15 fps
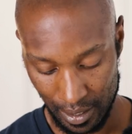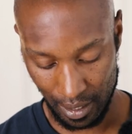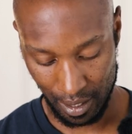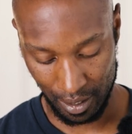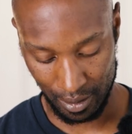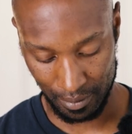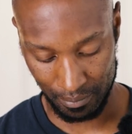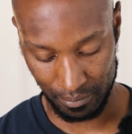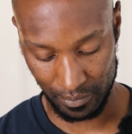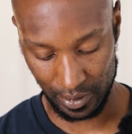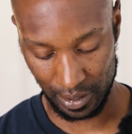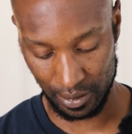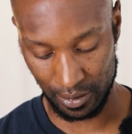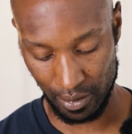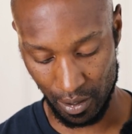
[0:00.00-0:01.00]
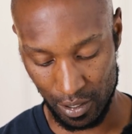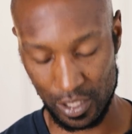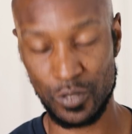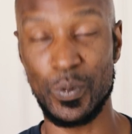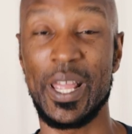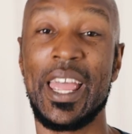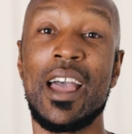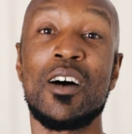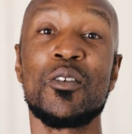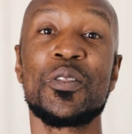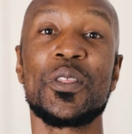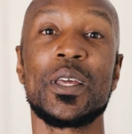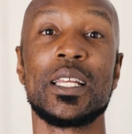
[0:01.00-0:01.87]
Dogs with health